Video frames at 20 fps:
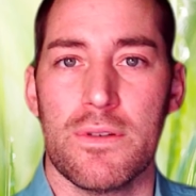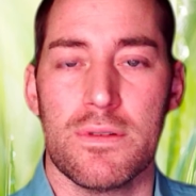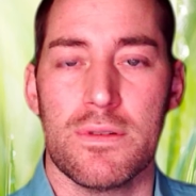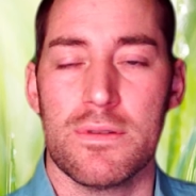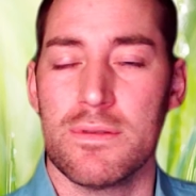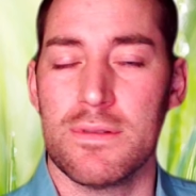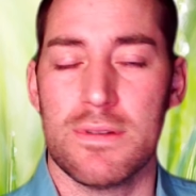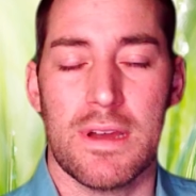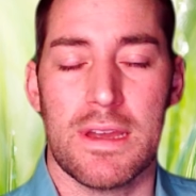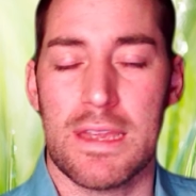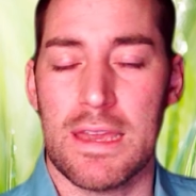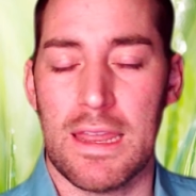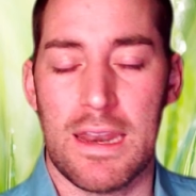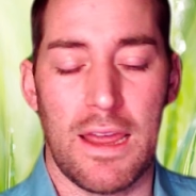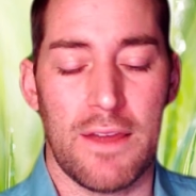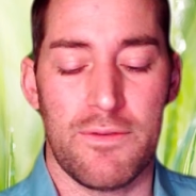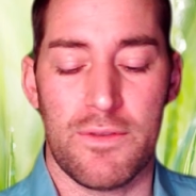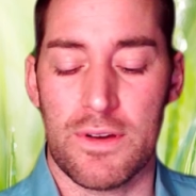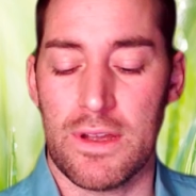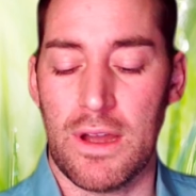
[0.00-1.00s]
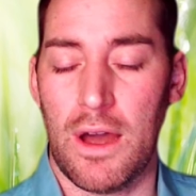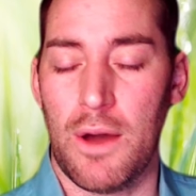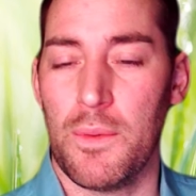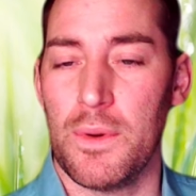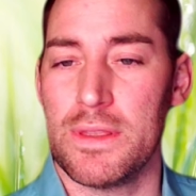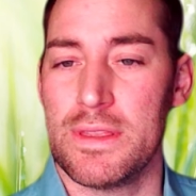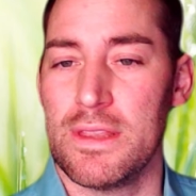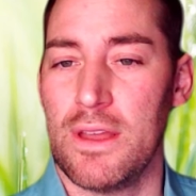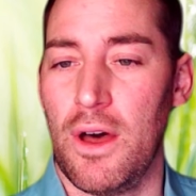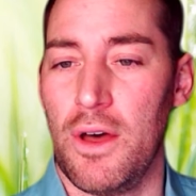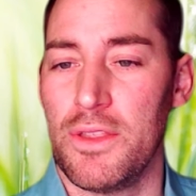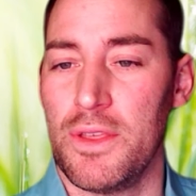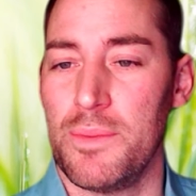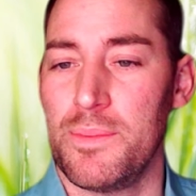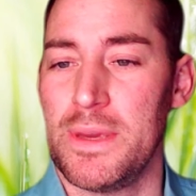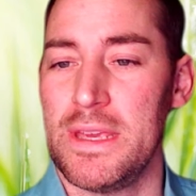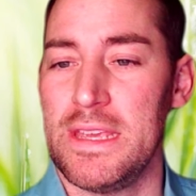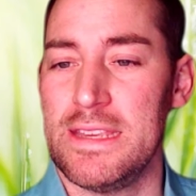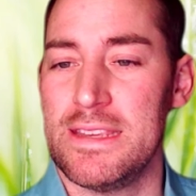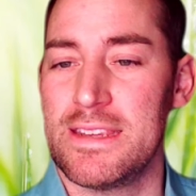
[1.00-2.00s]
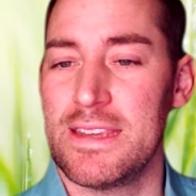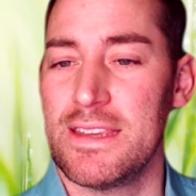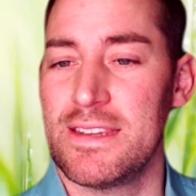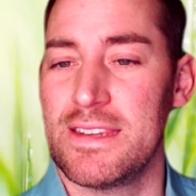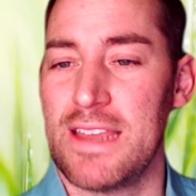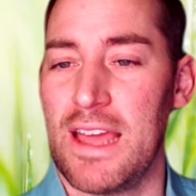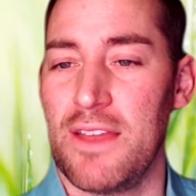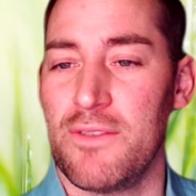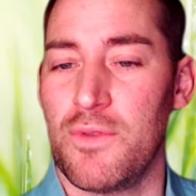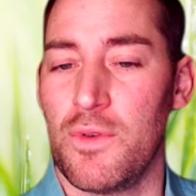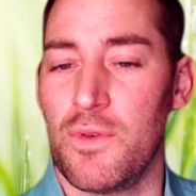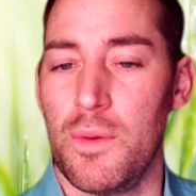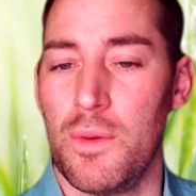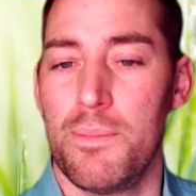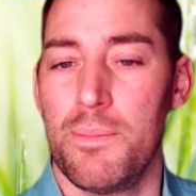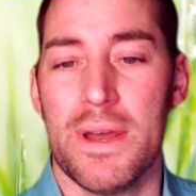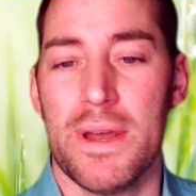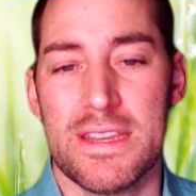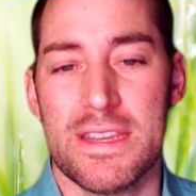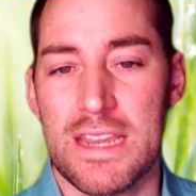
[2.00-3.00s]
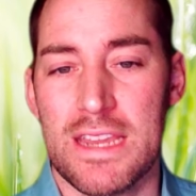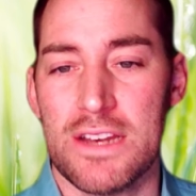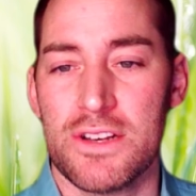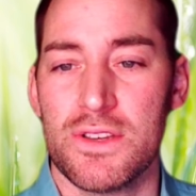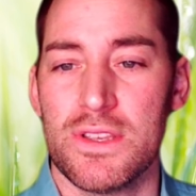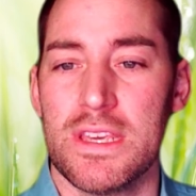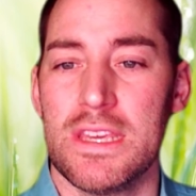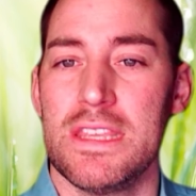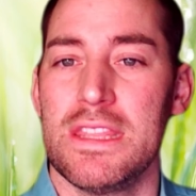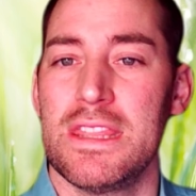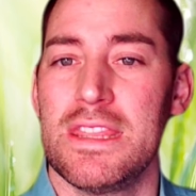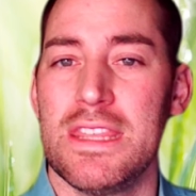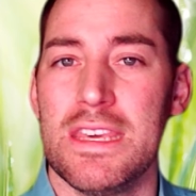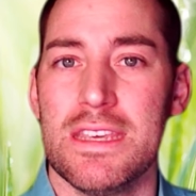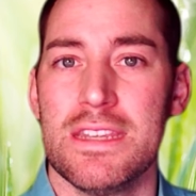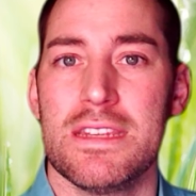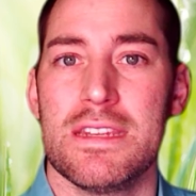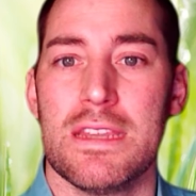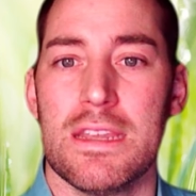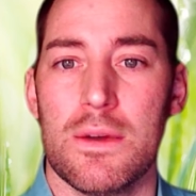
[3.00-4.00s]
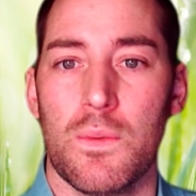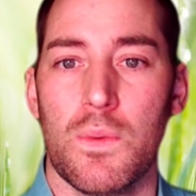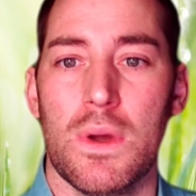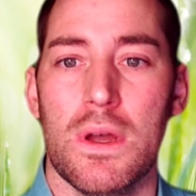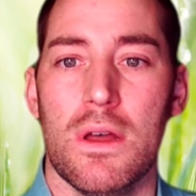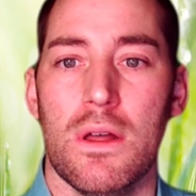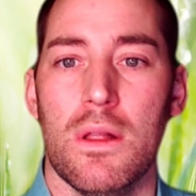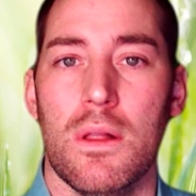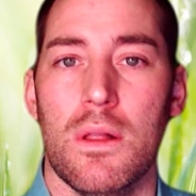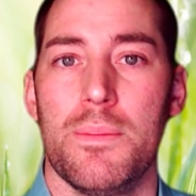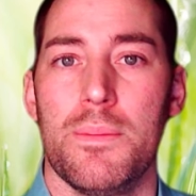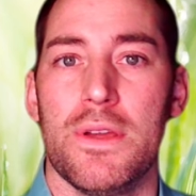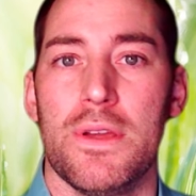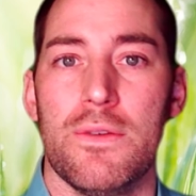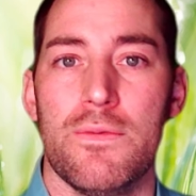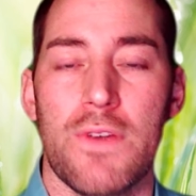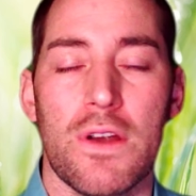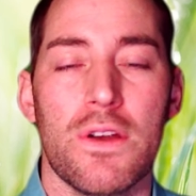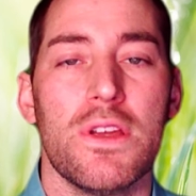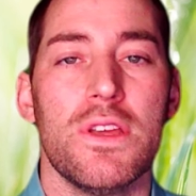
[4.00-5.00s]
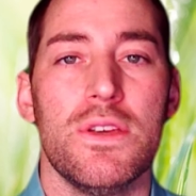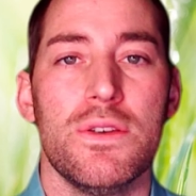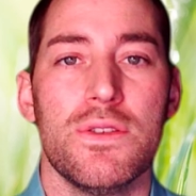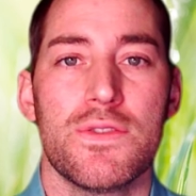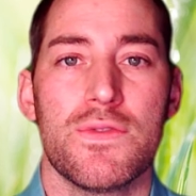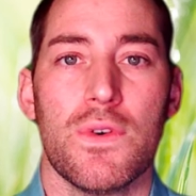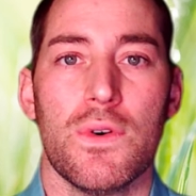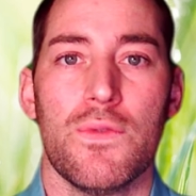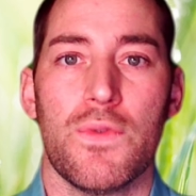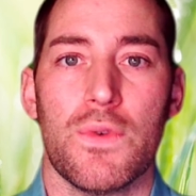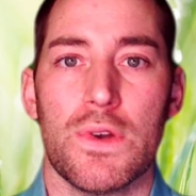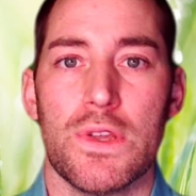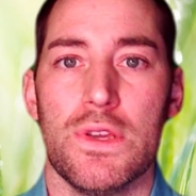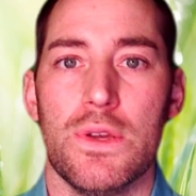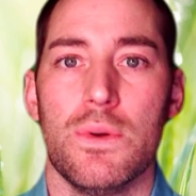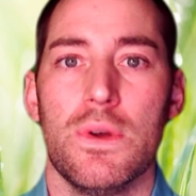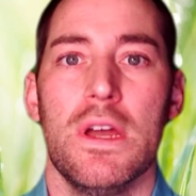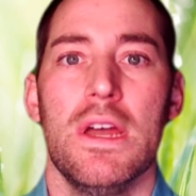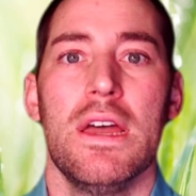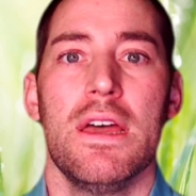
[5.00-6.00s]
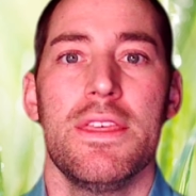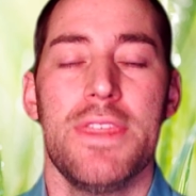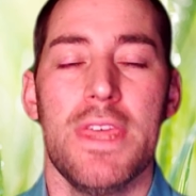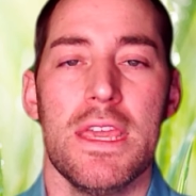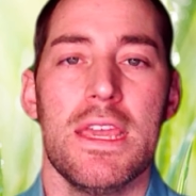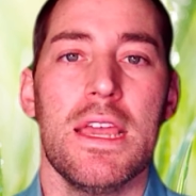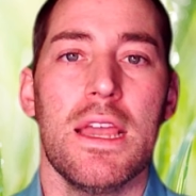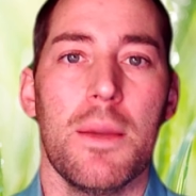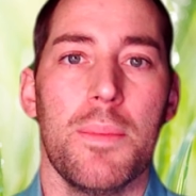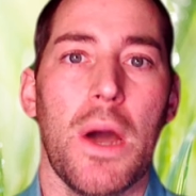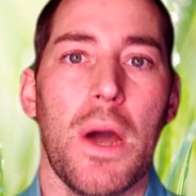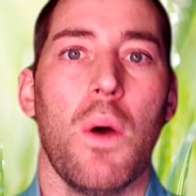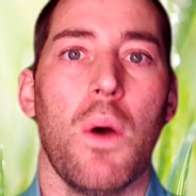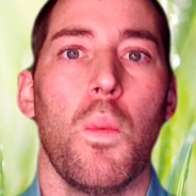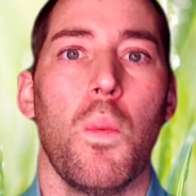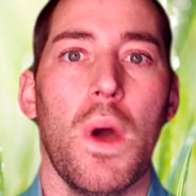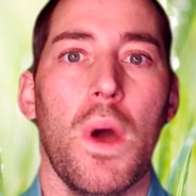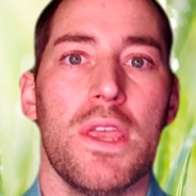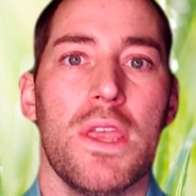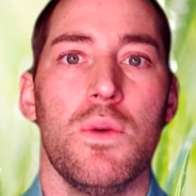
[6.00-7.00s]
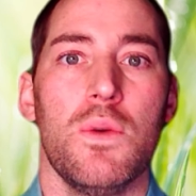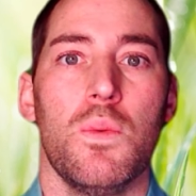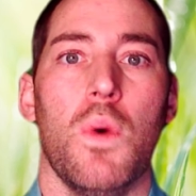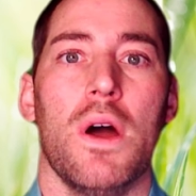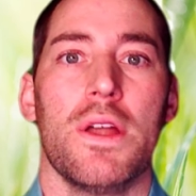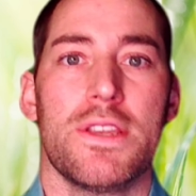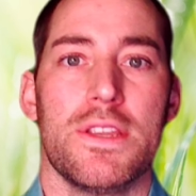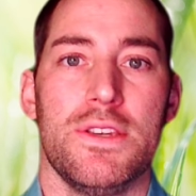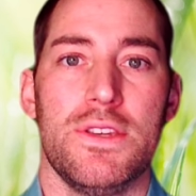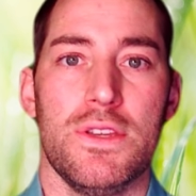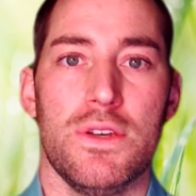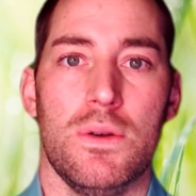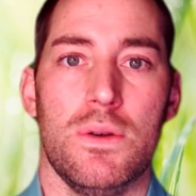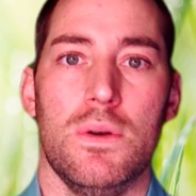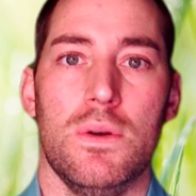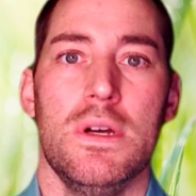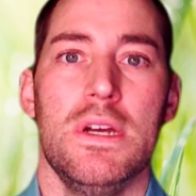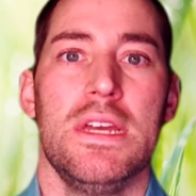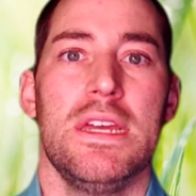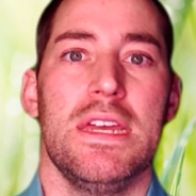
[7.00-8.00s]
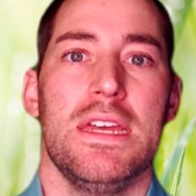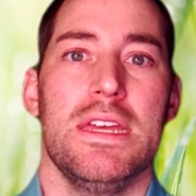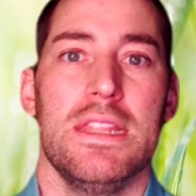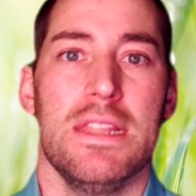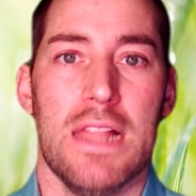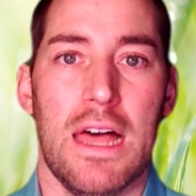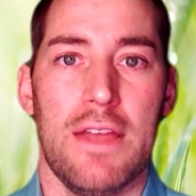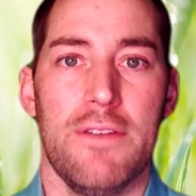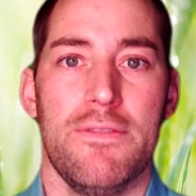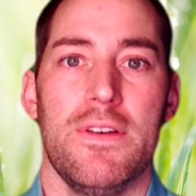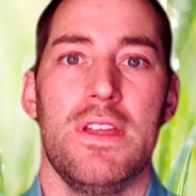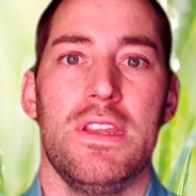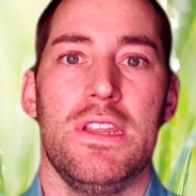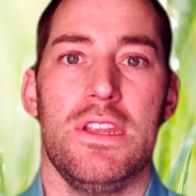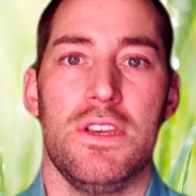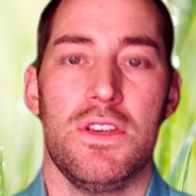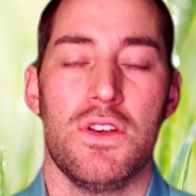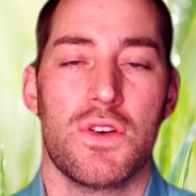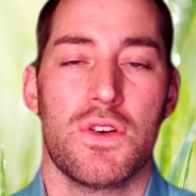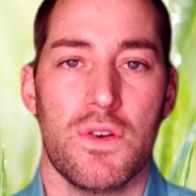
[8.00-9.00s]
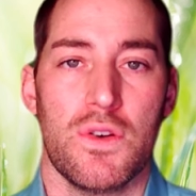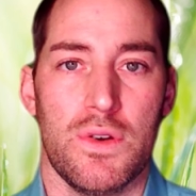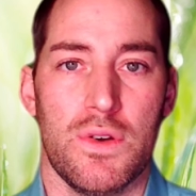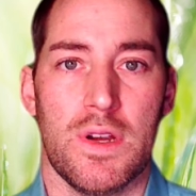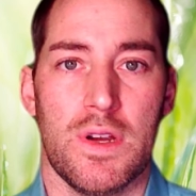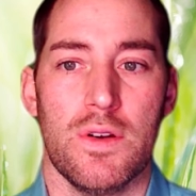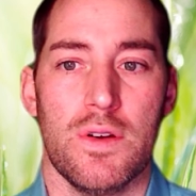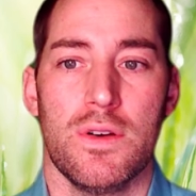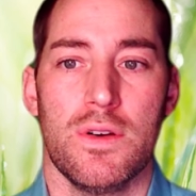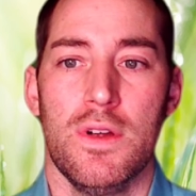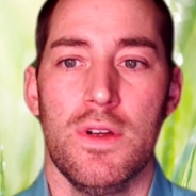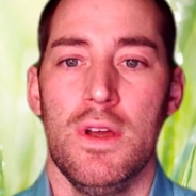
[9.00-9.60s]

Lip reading: Again, I forgot what all the P's stand for. But essentially, this will be very useful for you thinking about what you want to do in life and in your career.